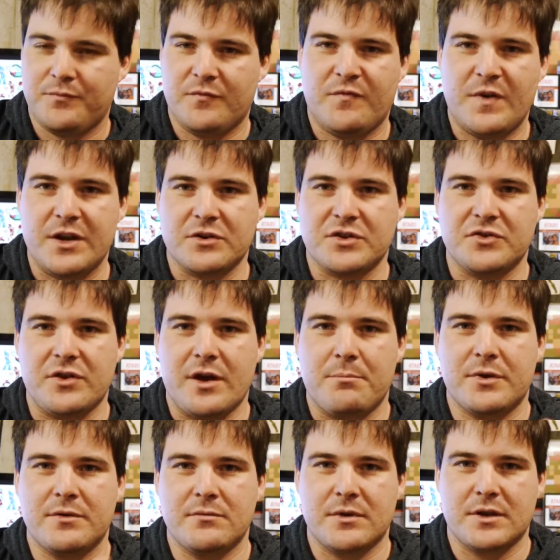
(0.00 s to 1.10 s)
finger slip,
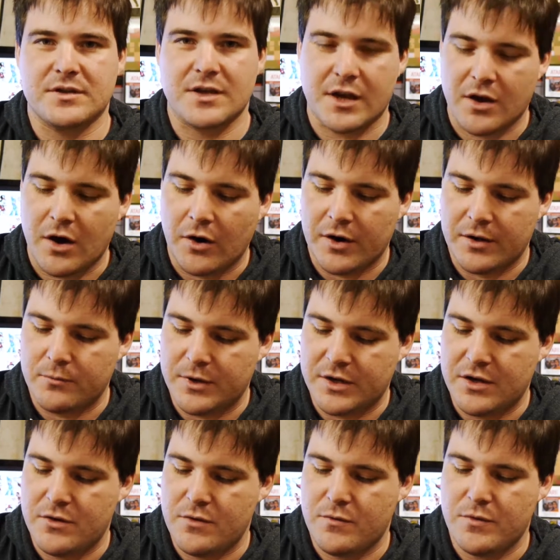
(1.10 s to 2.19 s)
as I call it. When
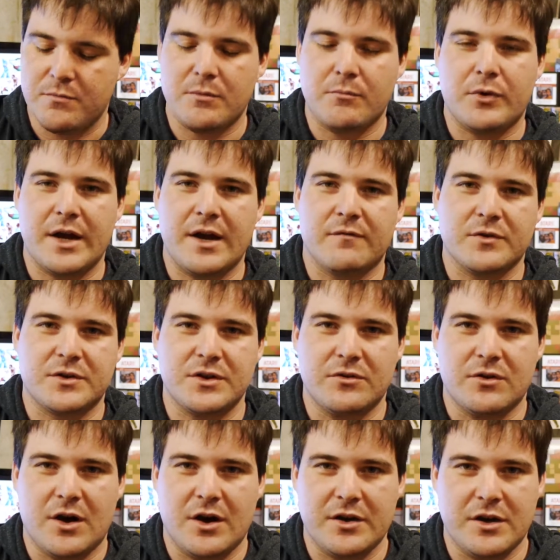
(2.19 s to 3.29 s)
you've been playing for too
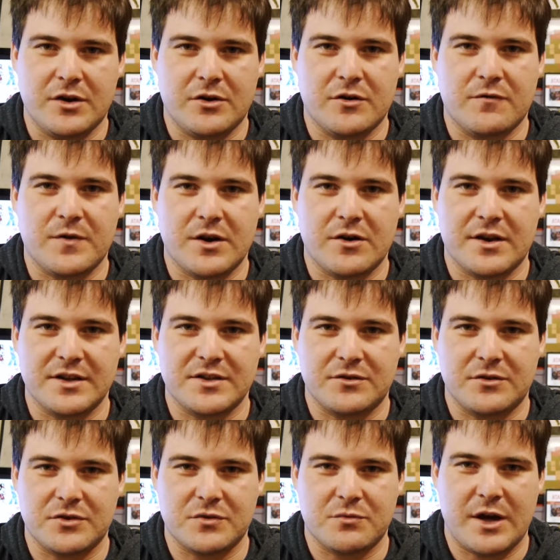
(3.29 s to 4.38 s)
long, your finger gets a
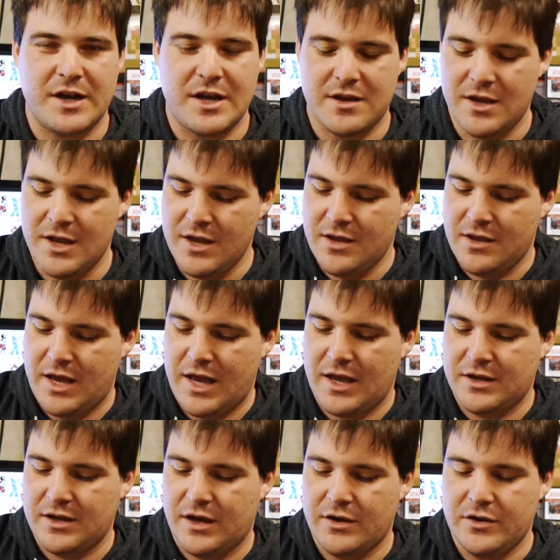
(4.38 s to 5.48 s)
little sweaty,
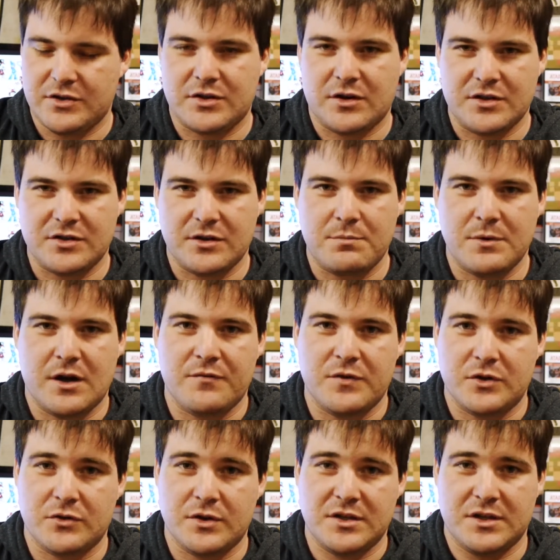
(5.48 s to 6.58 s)
and you start slipping off the
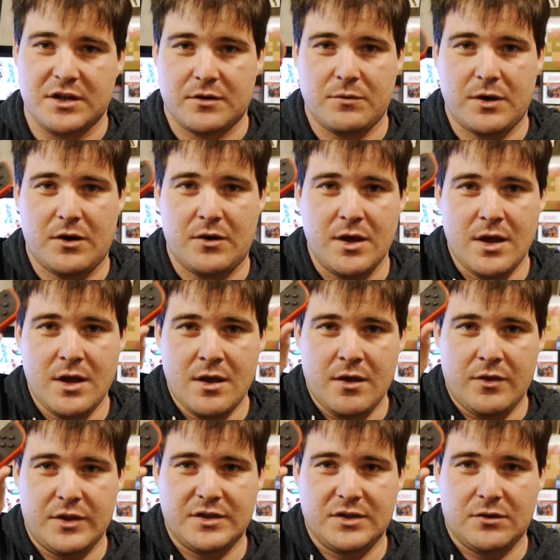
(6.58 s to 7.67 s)
joystick. Well,
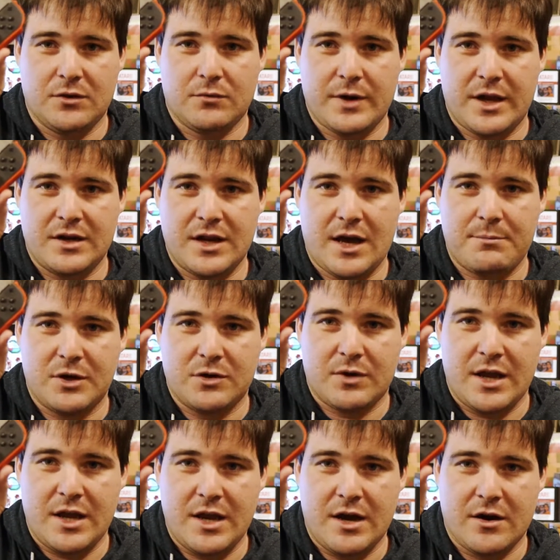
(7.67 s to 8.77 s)
this little red nubbin
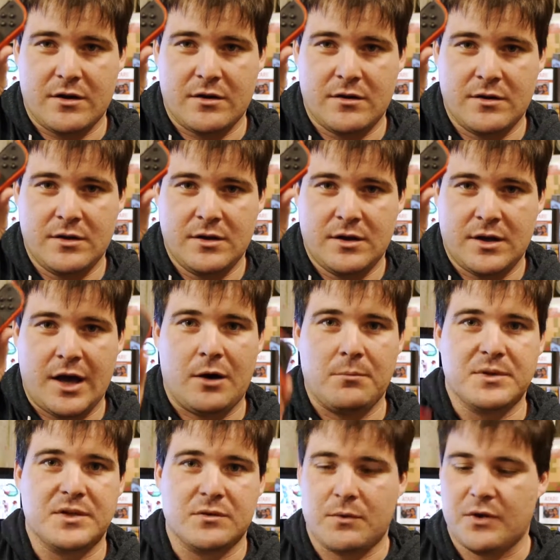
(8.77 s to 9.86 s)
right here
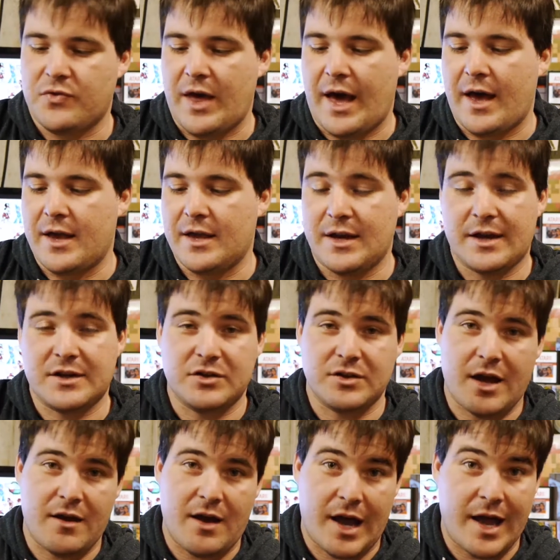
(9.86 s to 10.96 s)
helps with that. And actually,
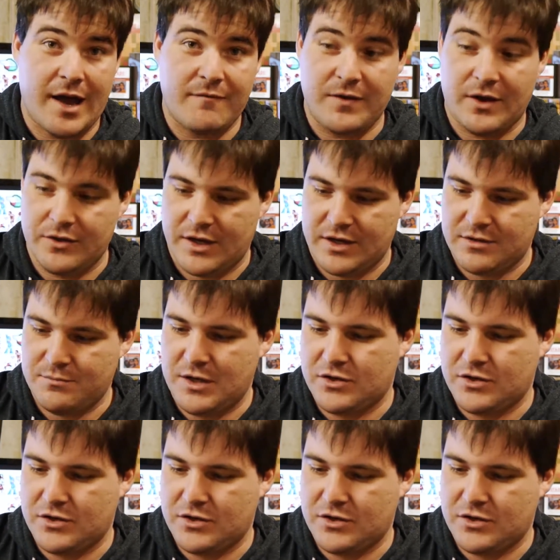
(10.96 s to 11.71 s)
I have found that to be